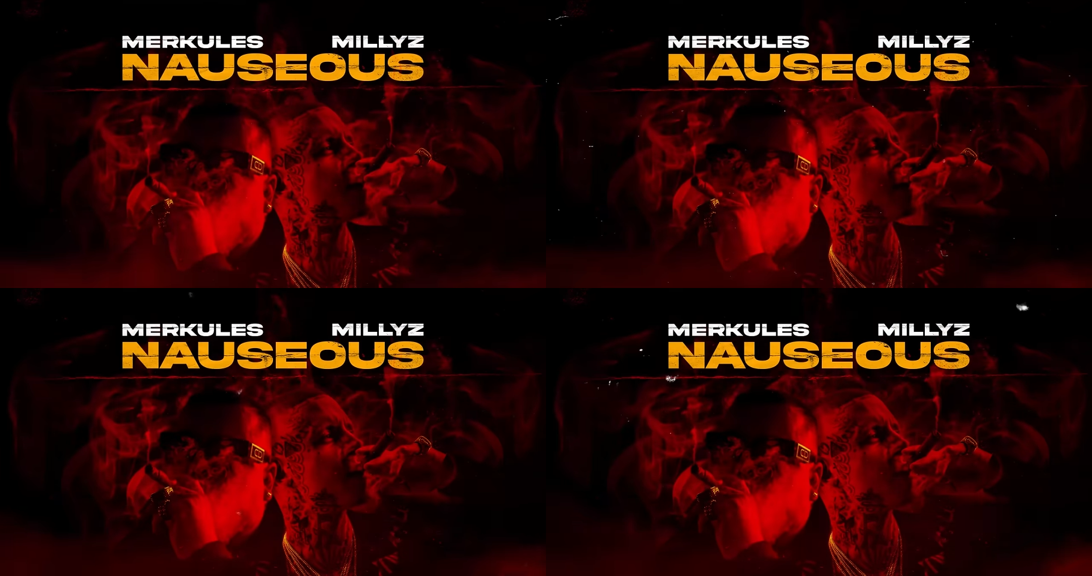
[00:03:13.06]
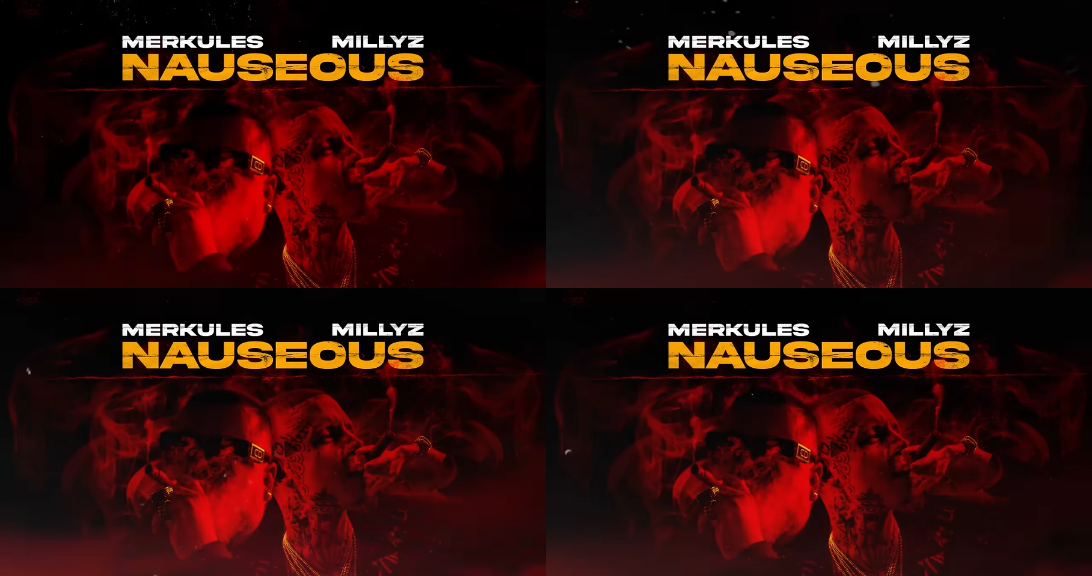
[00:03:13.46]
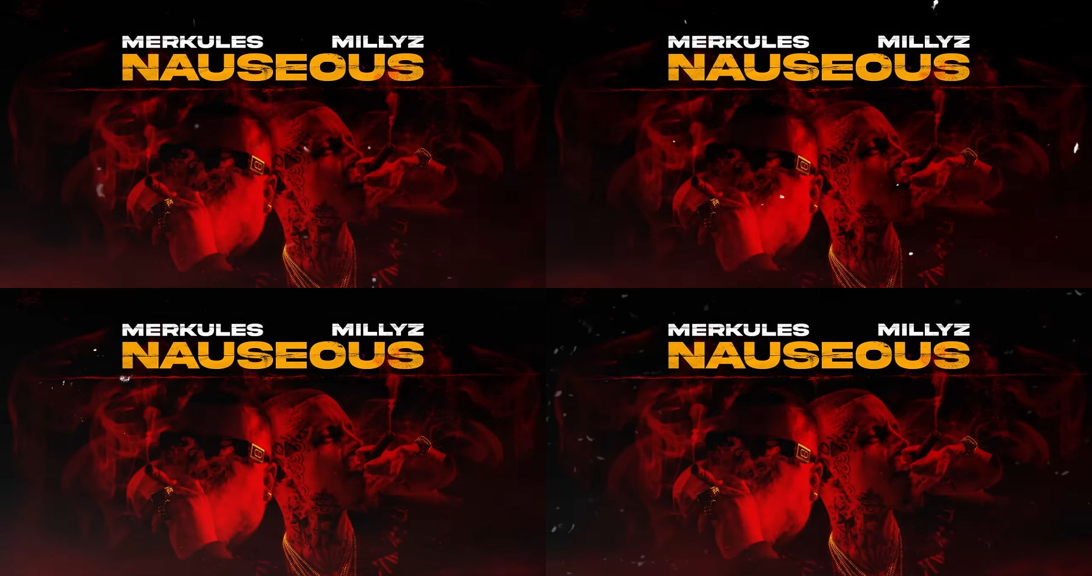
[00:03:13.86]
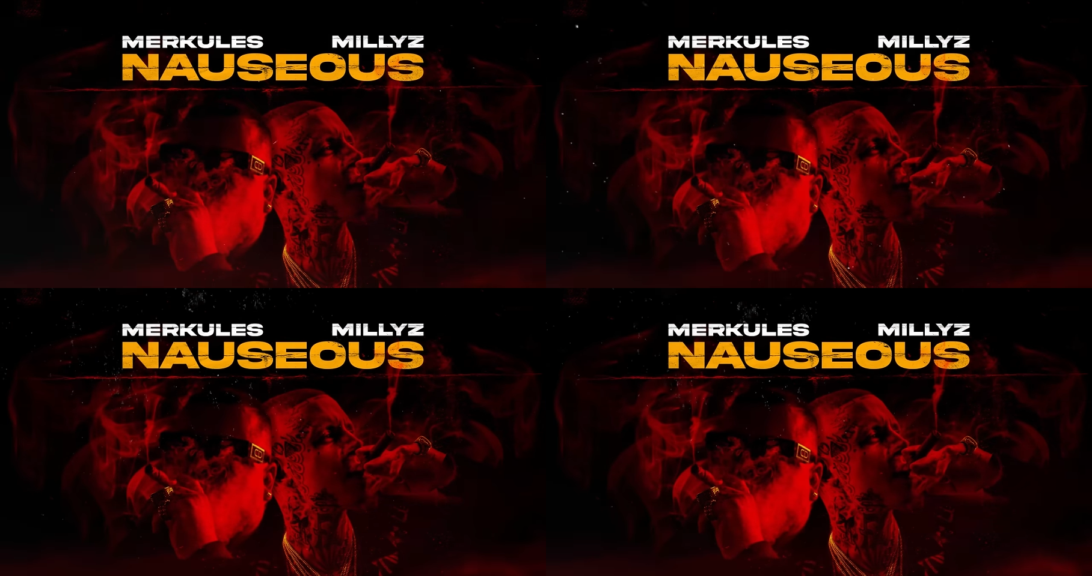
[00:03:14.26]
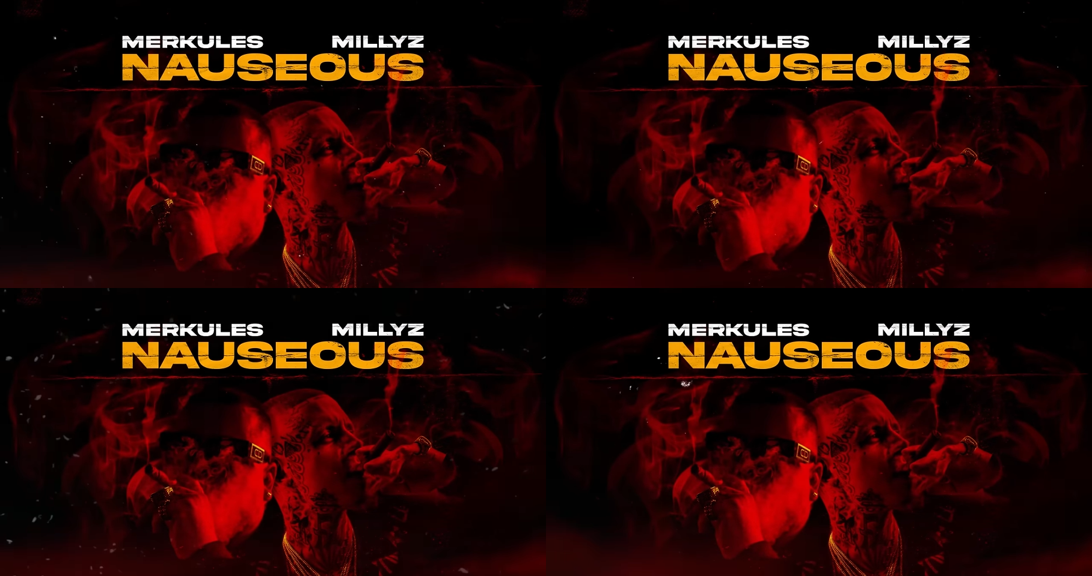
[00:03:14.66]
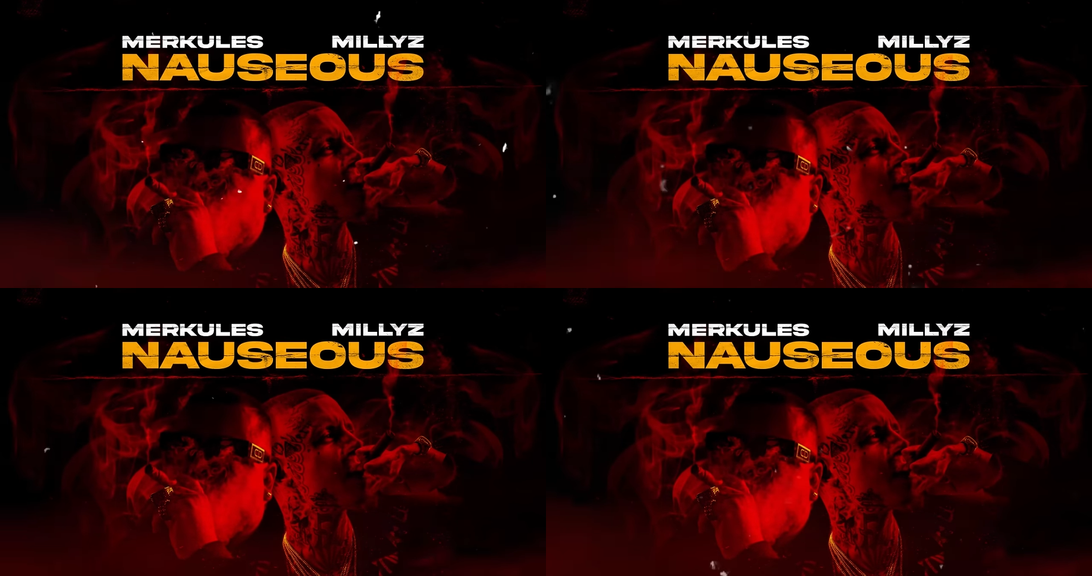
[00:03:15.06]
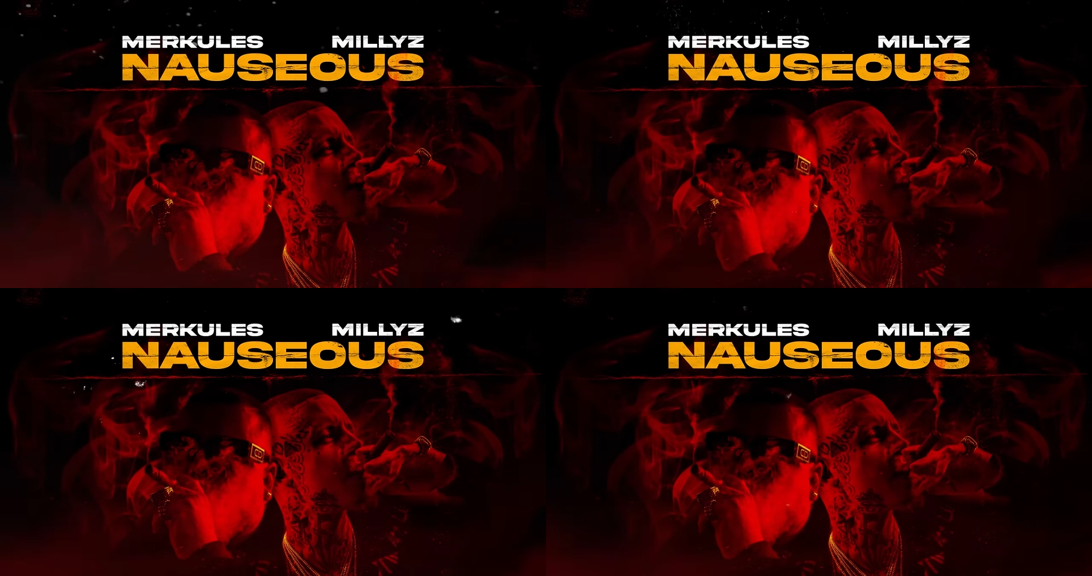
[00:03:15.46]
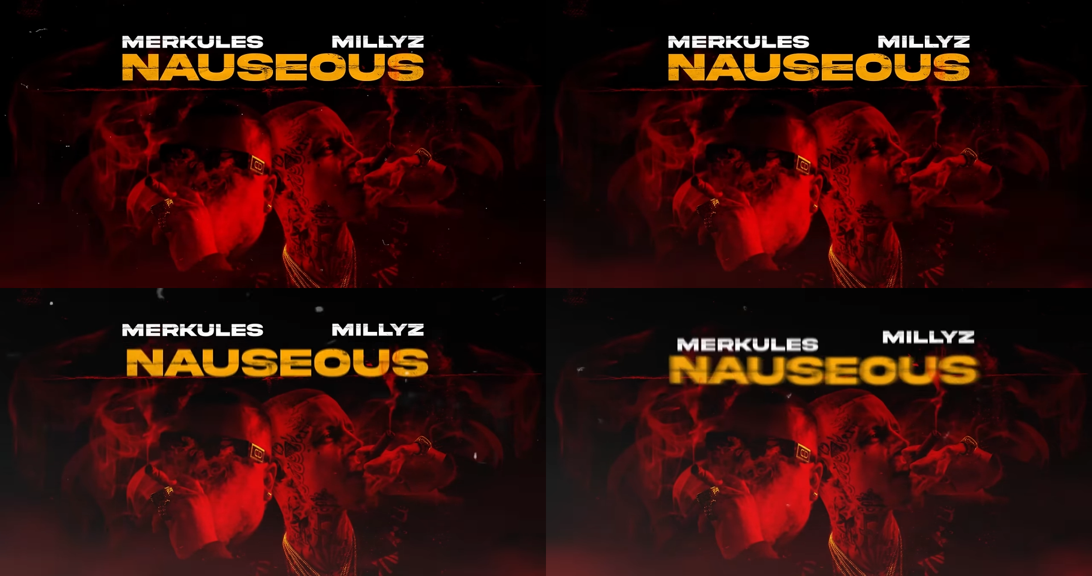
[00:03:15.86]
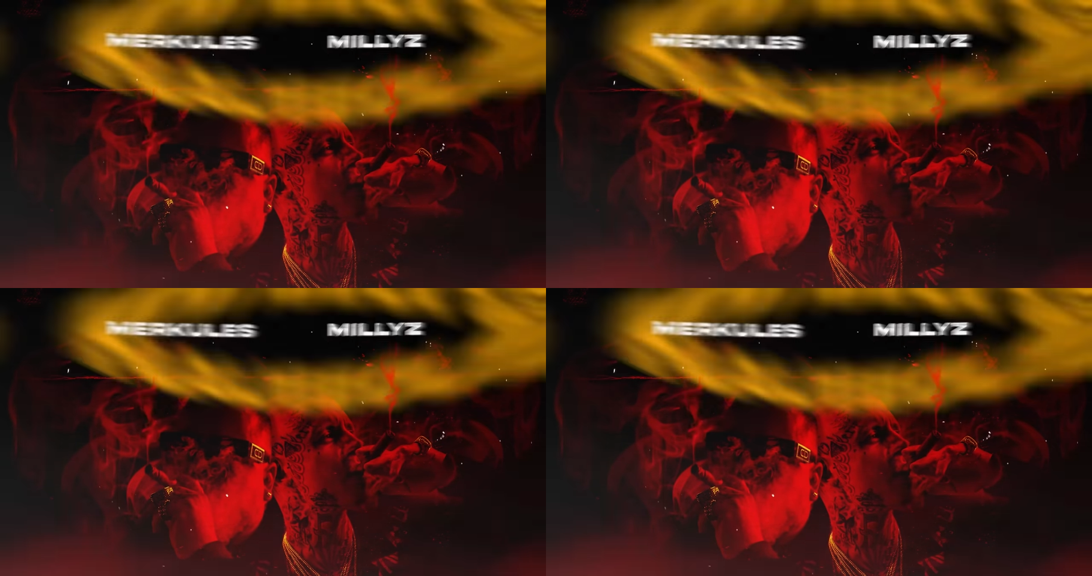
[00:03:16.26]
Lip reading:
(no speaker visible)